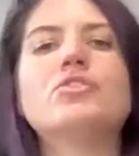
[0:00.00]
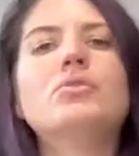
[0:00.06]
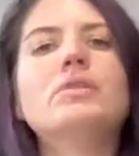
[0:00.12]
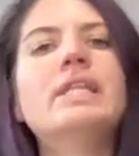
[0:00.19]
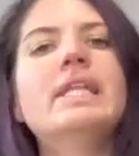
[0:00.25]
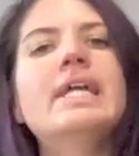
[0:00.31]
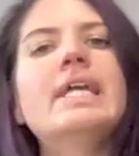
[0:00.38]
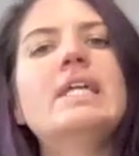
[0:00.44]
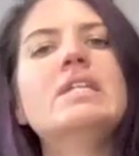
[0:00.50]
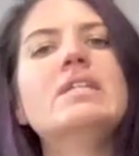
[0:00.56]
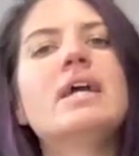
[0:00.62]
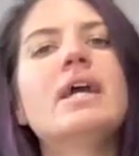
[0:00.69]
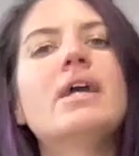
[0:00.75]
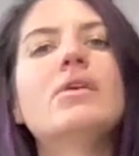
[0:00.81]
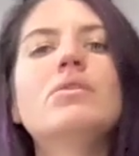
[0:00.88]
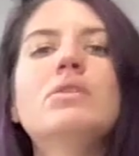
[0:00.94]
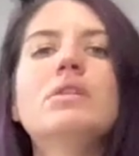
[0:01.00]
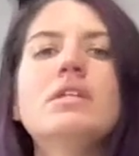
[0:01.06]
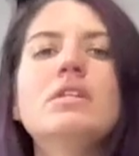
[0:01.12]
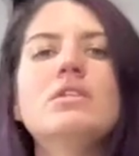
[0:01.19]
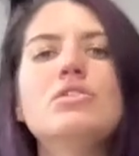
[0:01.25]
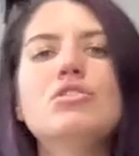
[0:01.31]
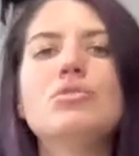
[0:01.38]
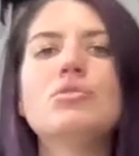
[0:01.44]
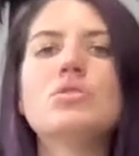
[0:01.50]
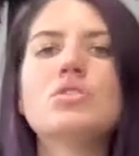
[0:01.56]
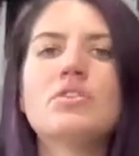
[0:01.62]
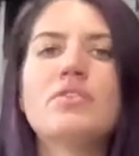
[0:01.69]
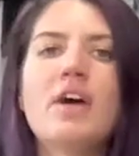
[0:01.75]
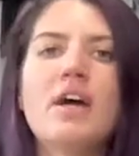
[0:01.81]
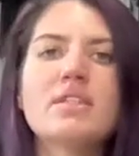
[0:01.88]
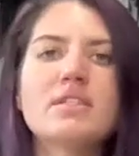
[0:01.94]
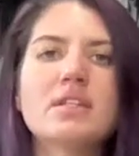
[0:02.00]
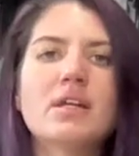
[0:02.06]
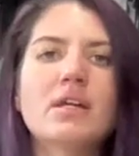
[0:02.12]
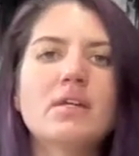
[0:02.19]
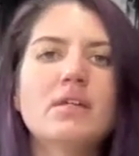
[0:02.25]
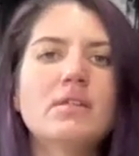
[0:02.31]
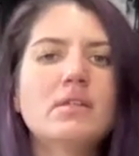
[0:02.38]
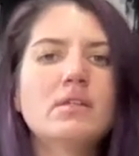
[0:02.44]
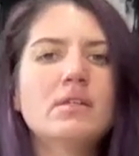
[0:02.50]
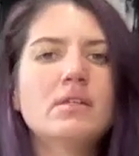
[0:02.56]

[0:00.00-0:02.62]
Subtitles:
to lay down into Shavasana.